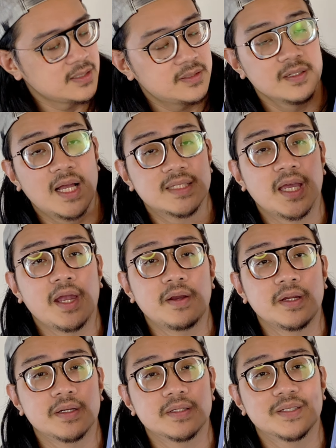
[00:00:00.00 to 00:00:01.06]
still has hair
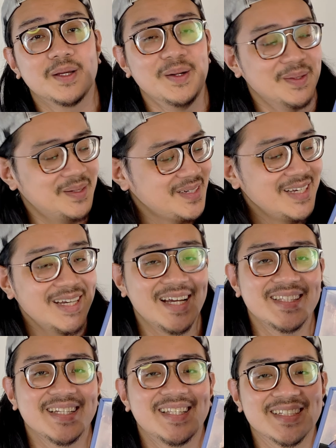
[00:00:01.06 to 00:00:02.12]
here, so I
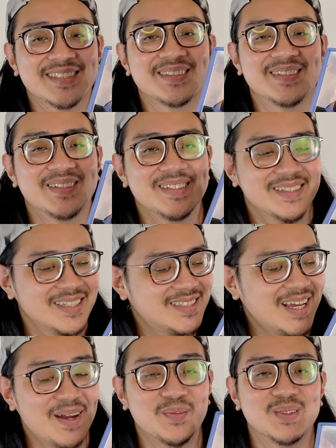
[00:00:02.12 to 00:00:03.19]
think that's the
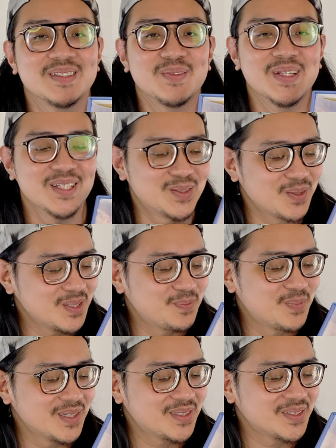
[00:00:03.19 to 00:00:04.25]
time when he took his
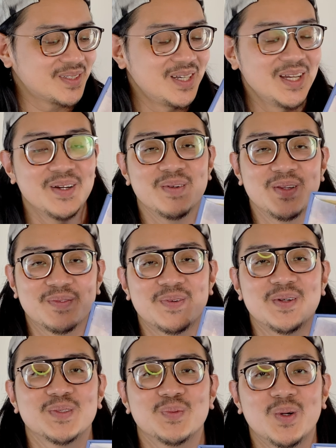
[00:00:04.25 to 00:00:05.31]
picture, when he
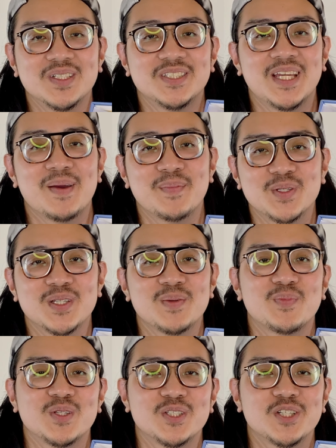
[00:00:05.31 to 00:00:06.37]
first won his championship
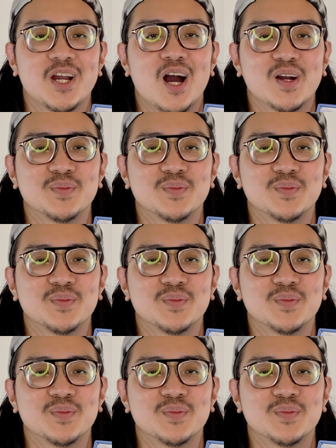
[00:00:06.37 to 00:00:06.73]
with the Chicago